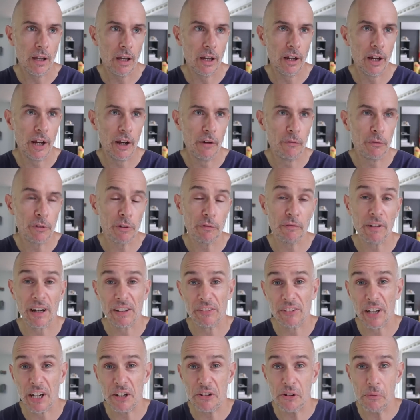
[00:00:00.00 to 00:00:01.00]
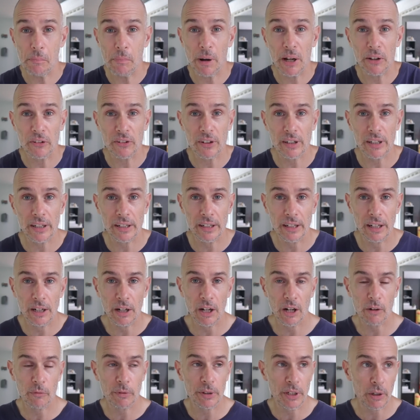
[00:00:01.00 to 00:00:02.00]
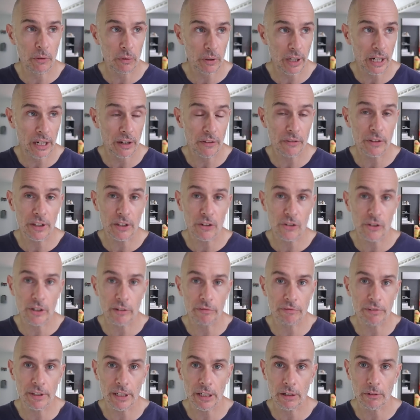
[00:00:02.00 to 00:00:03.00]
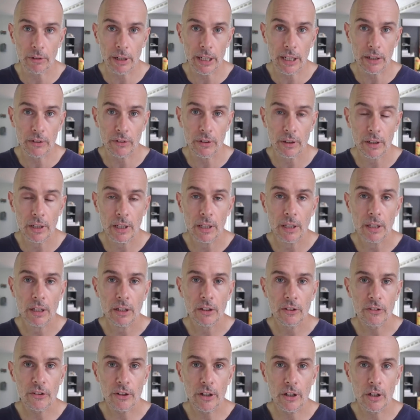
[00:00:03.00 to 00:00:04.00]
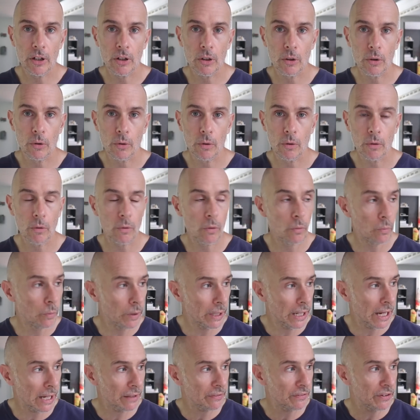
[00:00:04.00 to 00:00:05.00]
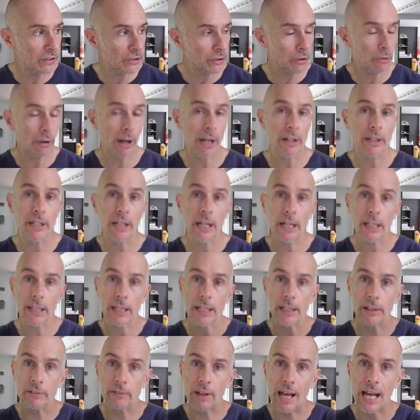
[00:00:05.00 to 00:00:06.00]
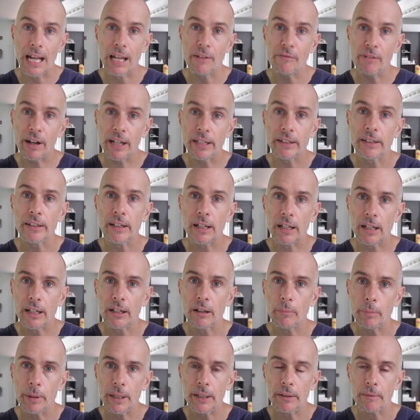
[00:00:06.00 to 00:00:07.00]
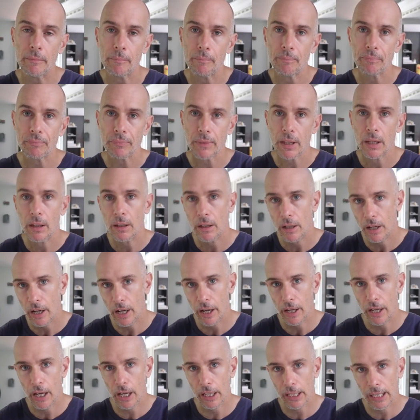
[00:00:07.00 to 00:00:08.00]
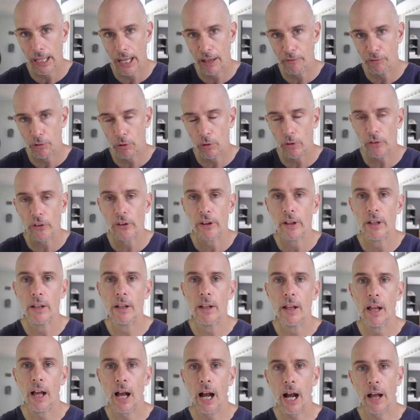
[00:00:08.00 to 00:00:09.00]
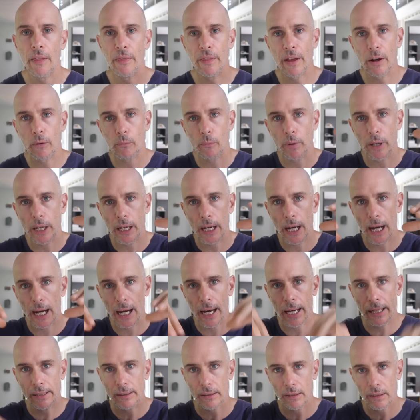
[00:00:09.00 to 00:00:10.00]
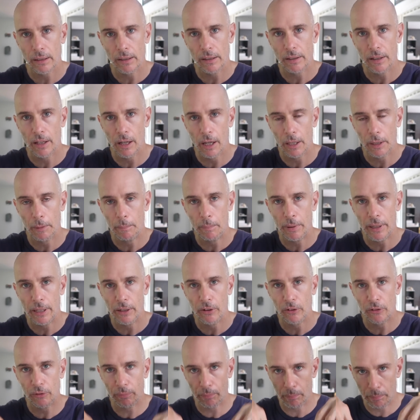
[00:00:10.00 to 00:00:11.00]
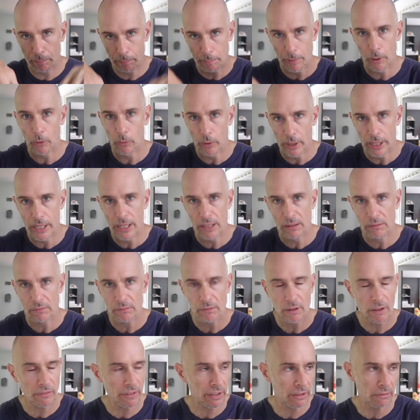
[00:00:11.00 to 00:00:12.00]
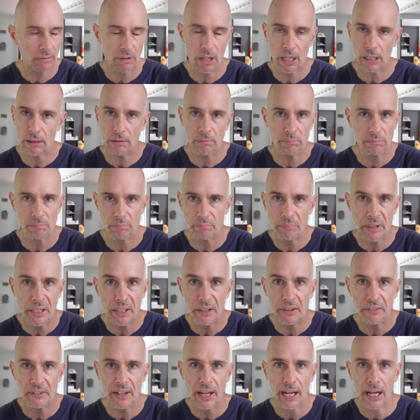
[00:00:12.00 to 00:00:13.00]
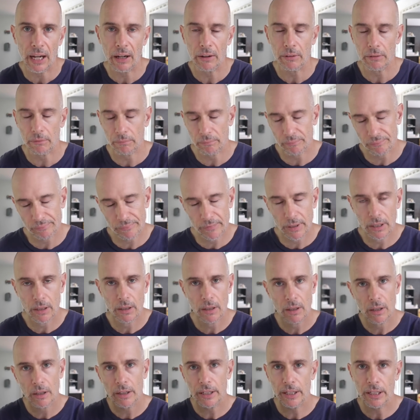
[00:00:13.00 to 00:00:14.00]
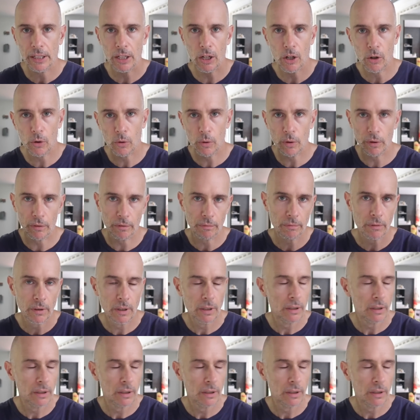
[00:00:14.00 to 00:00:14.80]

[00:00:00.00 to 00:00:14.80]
it was a foundation basically. We didn't want anything shifting around. So we had this ground here kind of elevated a little bit and leveled. And then we had the piers built in. I think they were like a meter down, you know, with